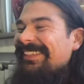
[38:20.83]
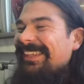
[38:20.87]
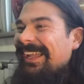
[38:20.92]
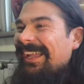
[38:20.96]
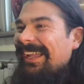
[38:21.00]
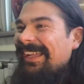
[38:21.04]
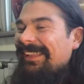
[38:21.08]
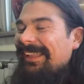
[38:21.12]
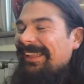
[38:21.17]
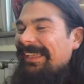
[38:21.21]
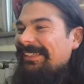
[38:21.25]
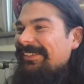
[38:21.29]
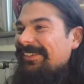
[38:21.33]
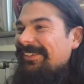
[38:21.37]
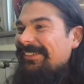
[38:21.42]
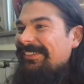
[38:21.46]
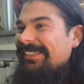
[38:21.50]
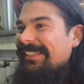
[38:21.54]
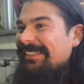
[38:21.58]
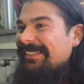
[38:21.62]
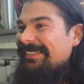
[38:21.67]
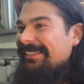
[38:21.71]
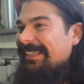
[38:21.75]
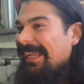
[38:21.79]
Yeah, like you're
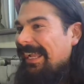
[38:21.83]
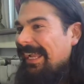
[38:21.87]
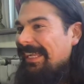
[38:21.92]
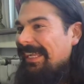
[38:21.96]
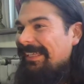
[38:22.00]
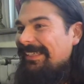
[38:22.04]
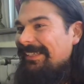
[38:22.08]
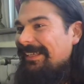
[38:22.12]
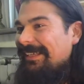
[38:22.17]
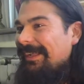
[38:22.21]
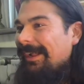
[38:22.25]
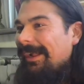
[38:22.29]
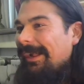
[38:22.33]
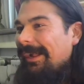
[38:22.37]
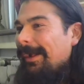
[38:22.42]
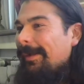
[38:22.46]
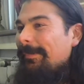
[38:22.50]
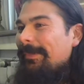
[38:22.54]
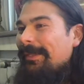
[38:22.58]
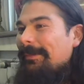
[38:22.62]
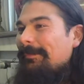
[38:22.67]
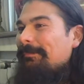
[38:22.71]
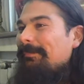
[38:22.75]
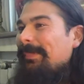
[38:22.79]
just like,
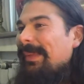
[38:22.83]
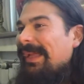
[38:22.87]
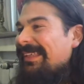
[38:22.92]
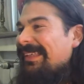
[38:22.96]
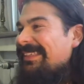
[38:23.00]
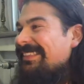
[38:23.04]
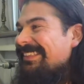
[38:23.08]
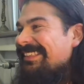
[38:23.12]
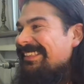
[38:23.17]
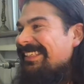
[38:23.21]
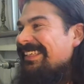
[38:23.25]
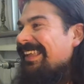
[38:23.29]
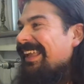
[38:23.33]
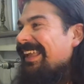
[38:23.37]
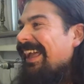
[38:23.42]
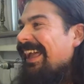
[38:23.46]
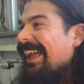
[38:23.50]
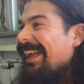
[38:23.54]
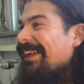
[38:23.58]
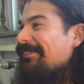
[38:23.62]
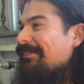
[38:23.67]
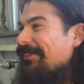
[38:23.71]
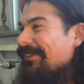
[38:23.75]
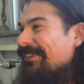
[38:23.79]
I'm the best thing
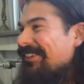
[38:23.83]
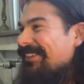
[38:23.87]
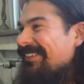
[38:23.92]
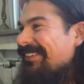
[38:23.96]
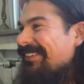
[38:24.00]
ever.